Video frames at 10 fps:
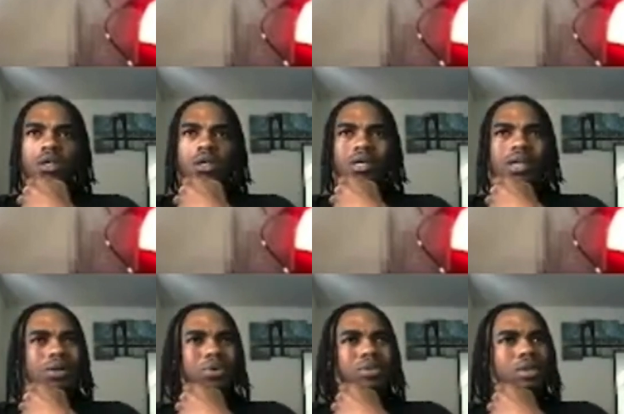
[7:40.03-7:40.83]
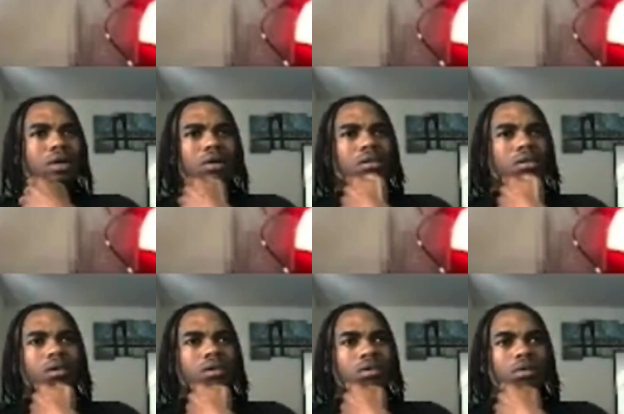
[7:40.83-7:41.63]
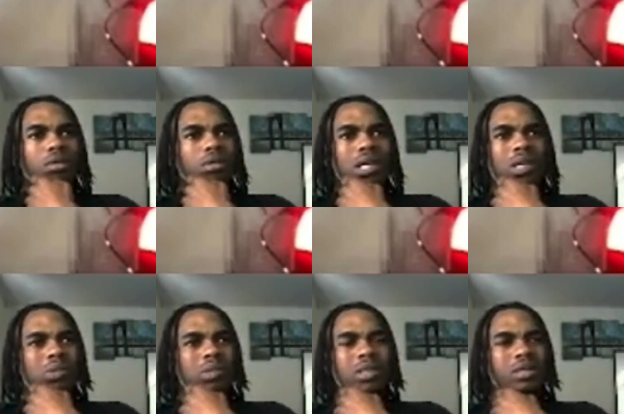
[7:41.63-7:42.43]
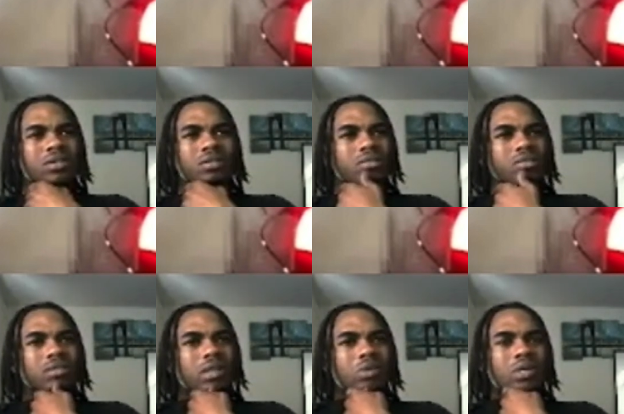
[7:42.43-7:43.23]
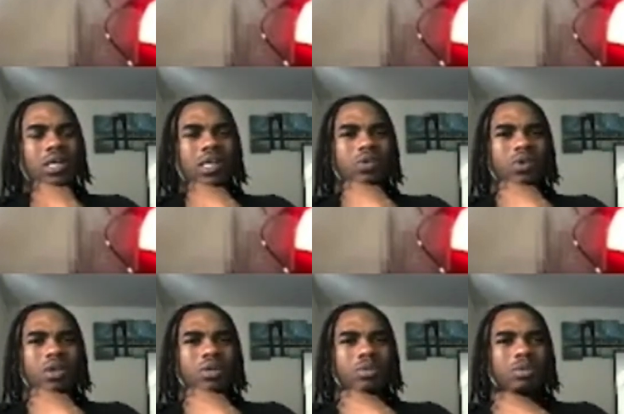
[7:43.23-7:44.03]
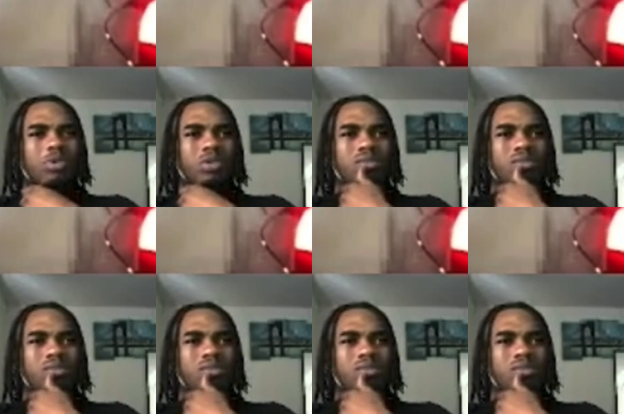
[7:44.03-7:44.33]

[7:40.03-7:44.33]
I don't think I don't think I wanna hang around them no more.